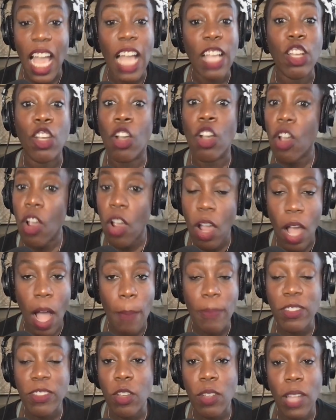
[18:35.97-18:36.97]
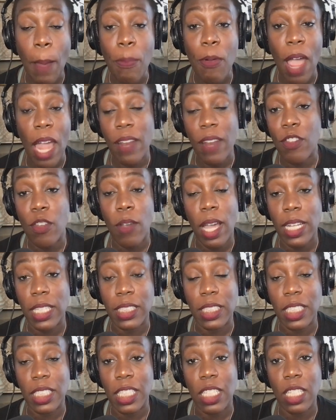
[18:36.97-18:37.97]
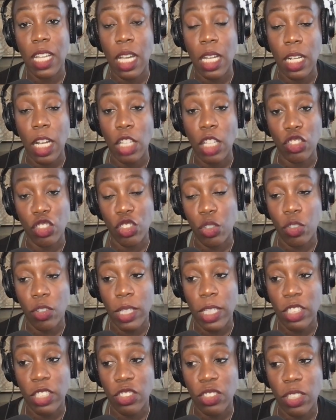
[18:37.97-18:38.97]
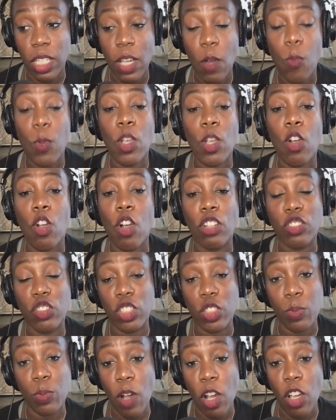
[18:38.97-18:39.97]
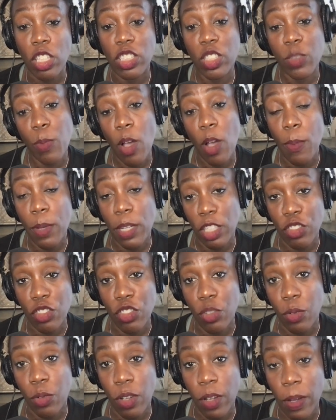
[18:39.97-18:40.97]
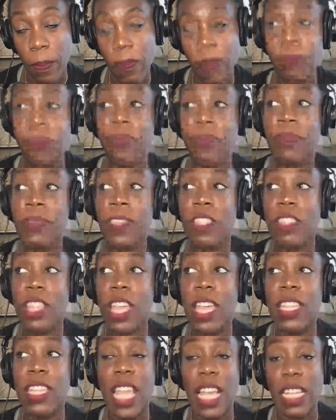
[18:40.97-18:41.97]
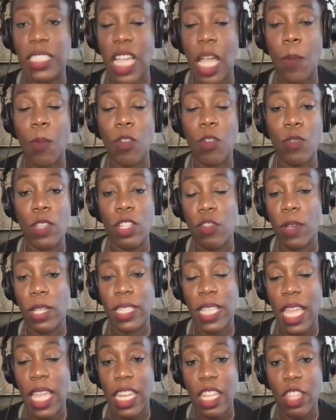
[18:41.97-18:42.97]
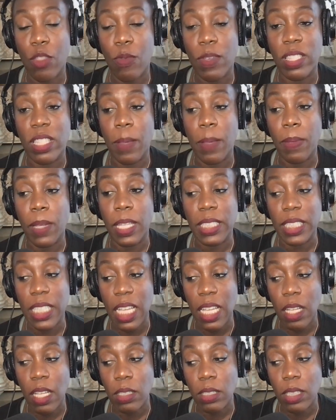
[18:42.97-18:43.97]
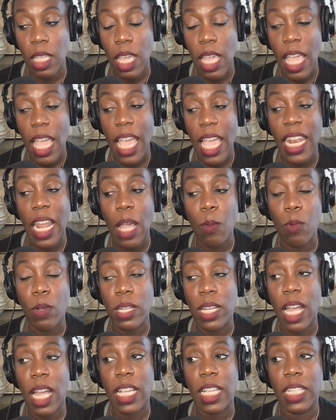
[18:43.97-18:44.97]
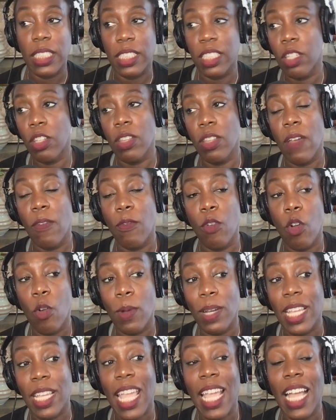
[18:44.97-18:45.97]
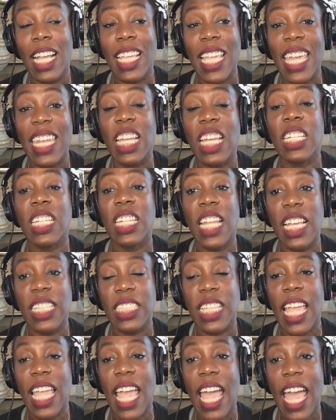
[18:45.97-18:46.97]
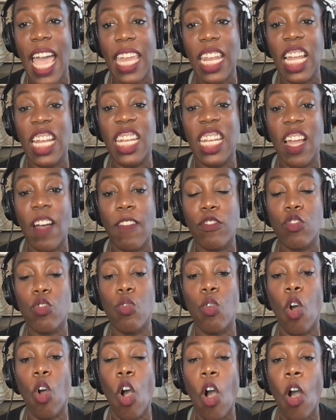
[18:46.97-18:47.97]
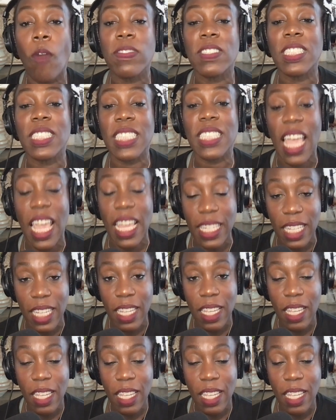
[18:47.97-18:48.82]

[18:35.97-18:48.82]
Girl, I'm proud of you, honestly, unsure-ish. We're going to call you smart but unsure. That, yes, I would redirect that 83 someplace else, and I would not consider that 401k, again, unless I had enough to offset